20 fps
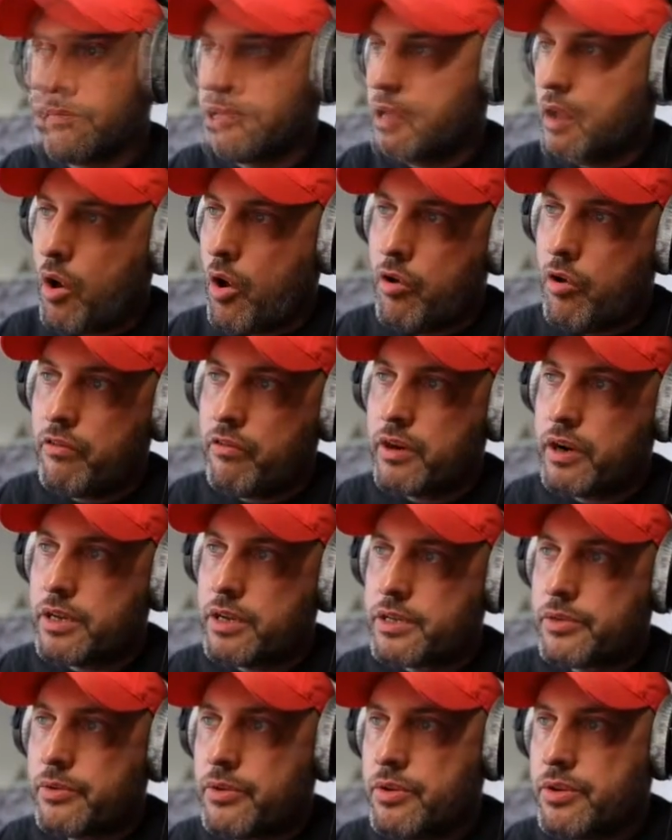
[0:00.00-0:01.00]
However, as
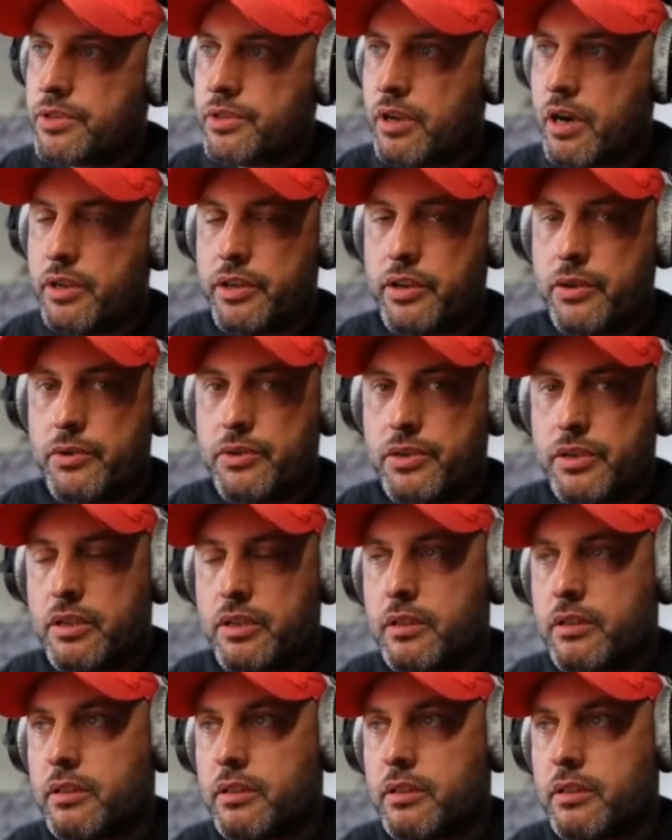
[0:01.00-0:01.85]
soon as you start using